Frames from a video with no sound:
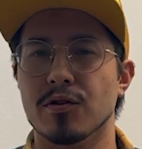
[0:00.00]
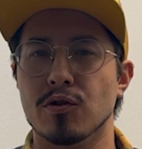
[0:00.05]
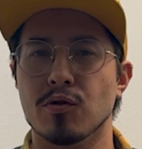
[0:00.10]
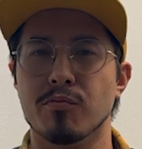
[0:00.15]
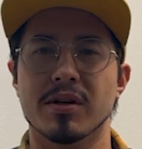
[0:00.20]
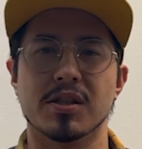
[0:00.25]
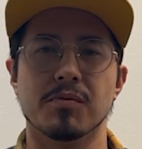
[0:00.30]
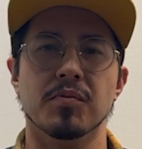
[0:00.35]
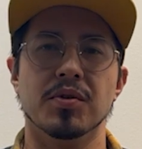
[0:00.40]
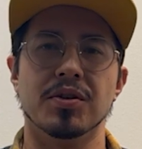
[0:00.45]
You
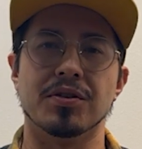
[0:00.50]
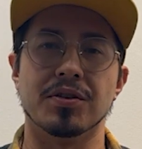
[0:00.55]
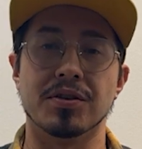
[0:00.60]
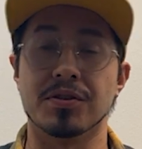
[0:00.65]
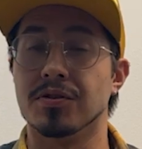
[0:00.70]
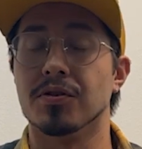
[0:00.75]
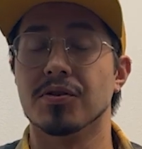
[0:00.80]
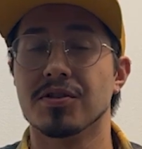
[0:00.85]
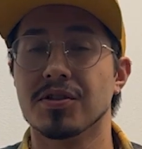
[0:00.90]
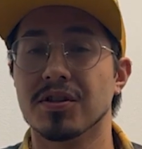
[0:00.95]
must be
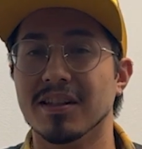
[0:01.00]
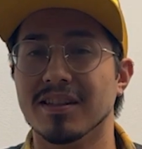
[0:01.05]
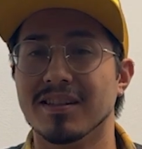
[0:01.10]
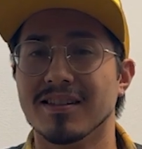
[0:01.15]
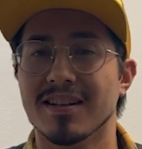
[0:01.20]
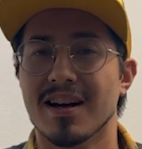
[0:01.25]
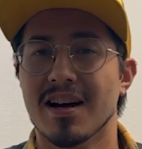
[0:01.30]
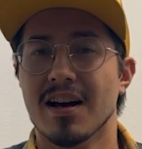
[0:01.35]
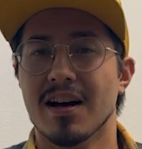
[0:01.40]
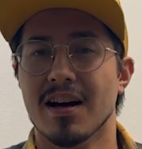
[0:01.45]

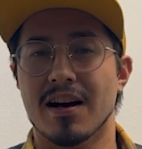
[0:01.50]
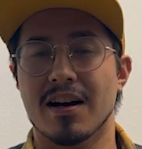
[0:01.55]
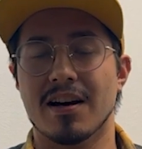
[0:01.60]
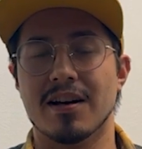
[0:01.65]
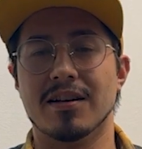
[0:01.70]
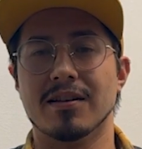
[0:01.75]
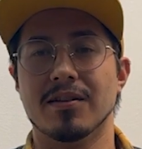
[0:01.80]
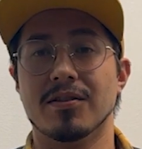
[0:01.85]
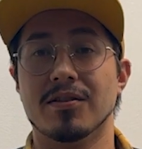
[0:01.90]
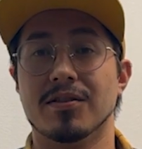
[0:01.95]
exhausted,
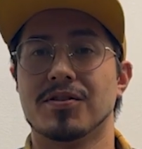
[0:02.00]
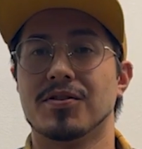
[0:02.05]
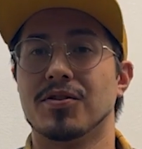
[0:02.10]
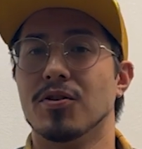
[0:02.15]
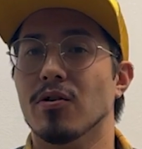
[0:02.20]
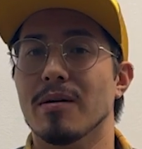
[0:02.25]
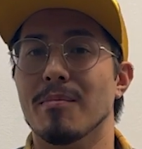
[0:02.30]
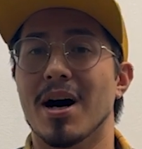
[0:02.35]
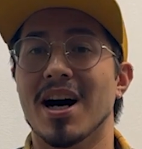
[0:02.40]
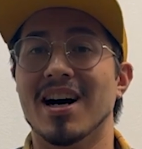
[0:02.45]
and
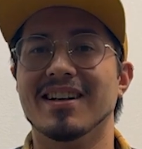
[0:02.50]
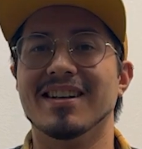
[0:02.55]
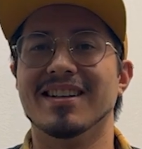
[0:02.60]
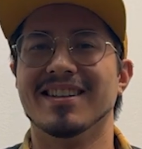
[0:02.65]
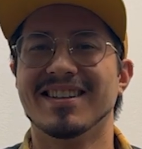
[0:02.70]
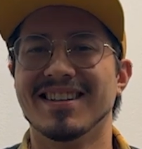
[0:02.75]
so am I.